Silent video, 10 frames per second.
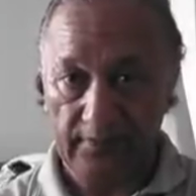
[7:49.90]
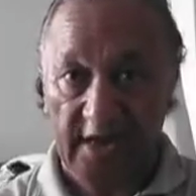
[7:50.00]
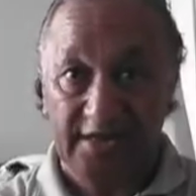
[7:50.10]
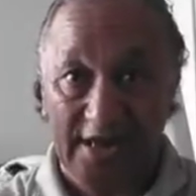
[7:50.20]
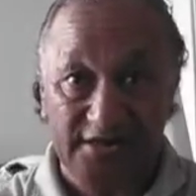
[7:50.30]

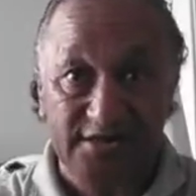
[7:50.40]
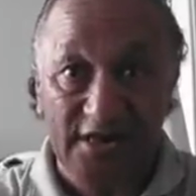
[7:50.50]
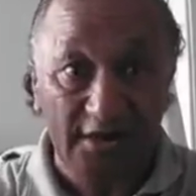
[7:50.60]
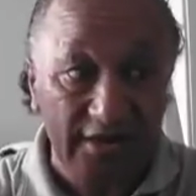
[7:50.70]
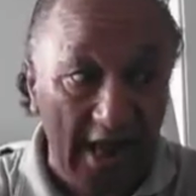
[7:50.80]
And that's
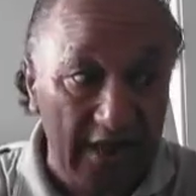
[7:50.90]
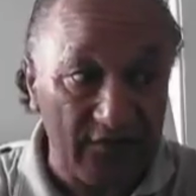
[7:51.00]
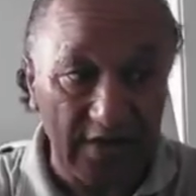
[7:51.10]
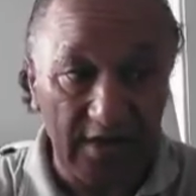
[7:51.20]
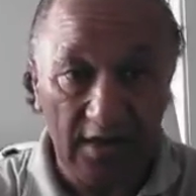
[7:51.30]
the
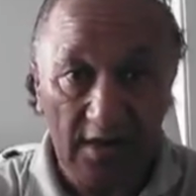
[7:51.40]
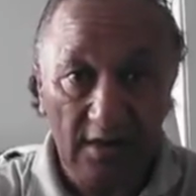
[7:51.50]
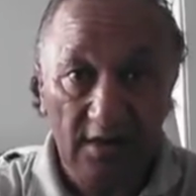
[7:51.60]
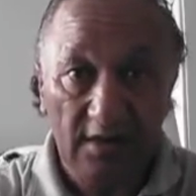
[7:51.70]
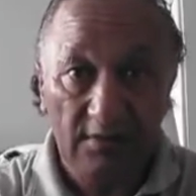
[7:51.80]
Navy
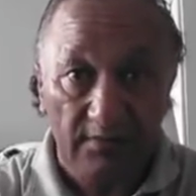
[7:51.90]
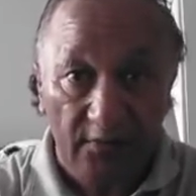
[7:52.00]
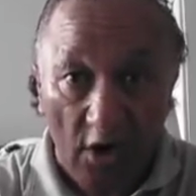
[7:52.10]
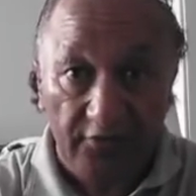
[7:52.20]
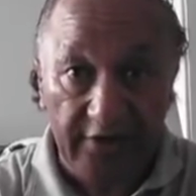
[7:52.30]

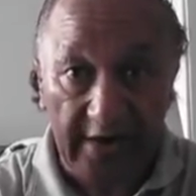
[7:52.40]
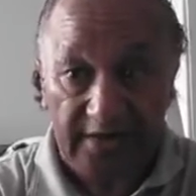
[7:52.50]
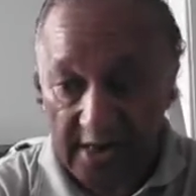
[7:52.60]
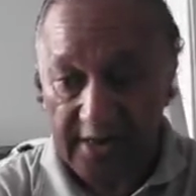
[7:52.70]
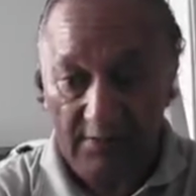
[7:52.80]

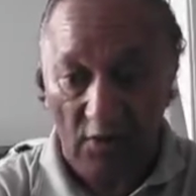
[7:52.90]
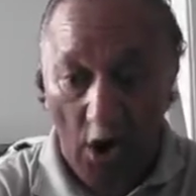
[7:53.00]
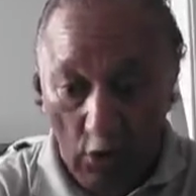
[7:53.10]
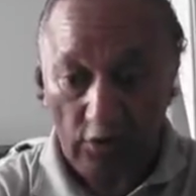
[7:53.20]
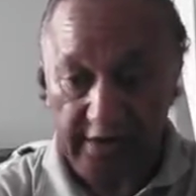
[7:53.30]
contract that I'm
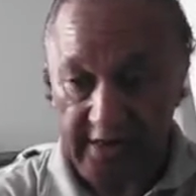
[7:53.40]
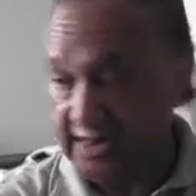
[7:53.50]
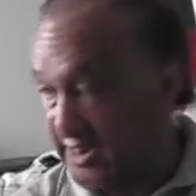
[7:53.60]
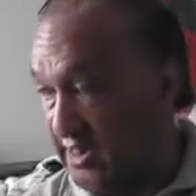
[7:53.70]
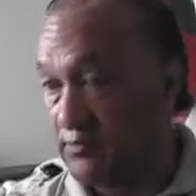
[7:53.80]
holding
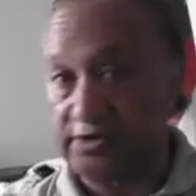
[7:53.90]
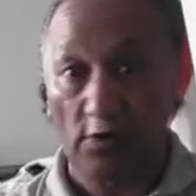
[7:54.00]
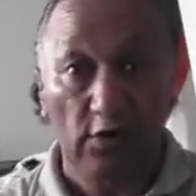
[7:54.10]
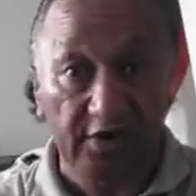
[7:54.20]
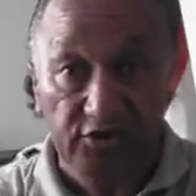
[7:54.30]
here with
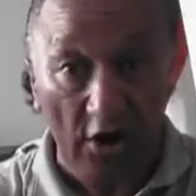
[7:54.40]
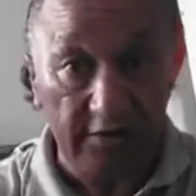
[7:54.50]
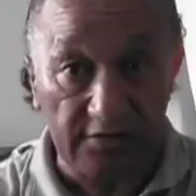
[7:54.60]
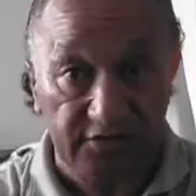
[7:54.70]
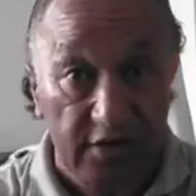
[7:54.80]
all the
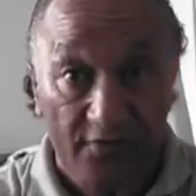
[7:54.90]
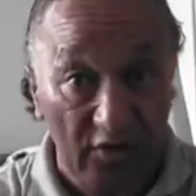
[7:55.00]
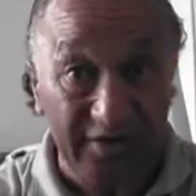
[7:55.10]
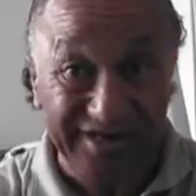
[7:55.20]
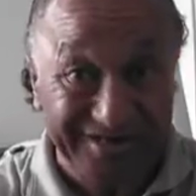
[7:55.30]
titles. You haven't
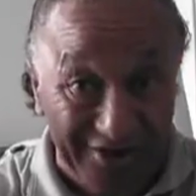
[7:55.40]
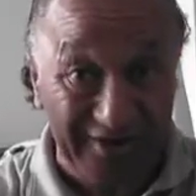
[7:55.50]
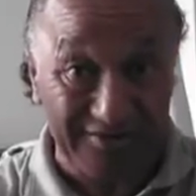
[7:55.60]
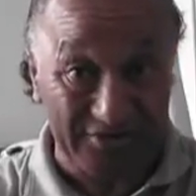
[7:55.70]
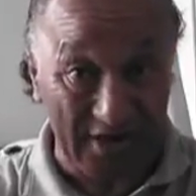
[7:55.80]
got any
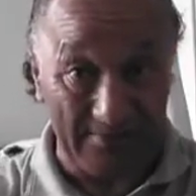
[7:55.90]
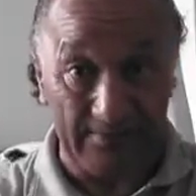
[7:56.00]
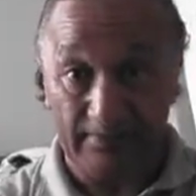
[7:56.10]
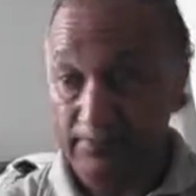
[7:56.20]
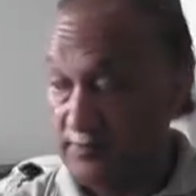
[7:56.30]
titles, Jim,
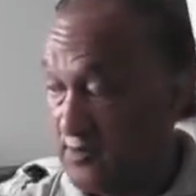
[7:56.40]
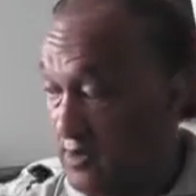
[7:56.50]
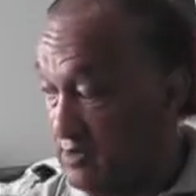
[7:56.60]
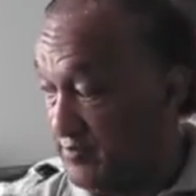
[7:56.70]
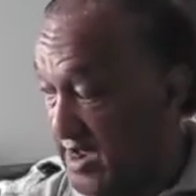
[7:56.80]

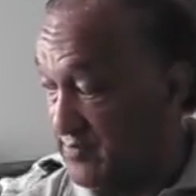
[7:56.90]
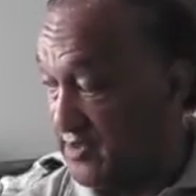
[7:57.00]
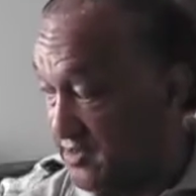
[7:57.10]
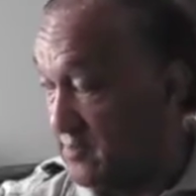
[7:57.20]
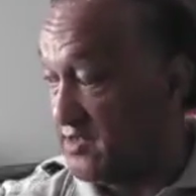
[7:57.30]
on paper.
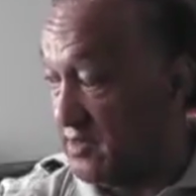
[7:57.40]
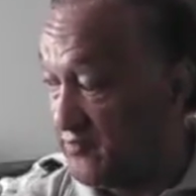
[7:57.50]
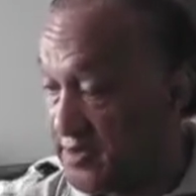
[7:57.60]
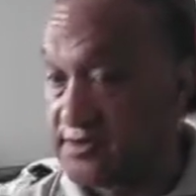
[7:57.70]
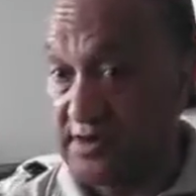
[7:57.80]
The
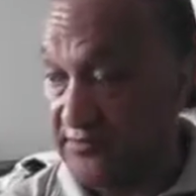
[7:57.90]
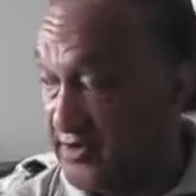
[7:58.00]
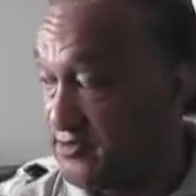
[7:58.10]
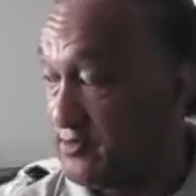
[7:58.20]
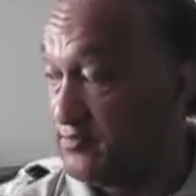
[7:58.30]

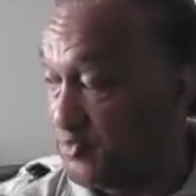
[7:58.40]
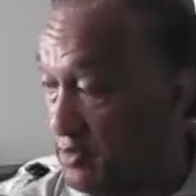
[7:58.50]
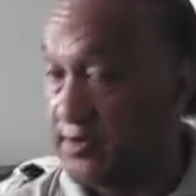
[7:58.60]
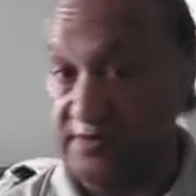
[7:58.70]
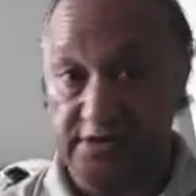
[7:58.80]
original
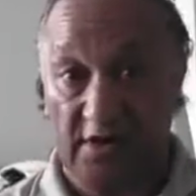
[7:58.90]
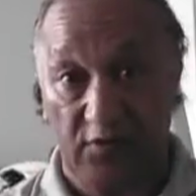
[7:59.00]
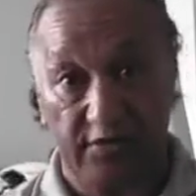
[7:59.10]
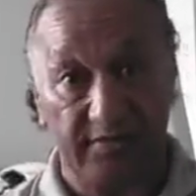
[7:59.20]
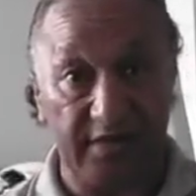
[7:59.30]
documents, I've
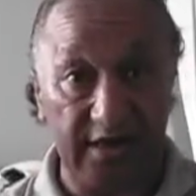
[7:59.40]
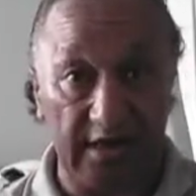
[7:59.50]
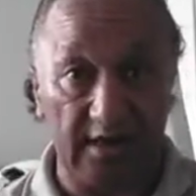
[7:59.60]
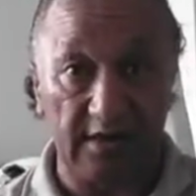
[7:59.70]
got them here,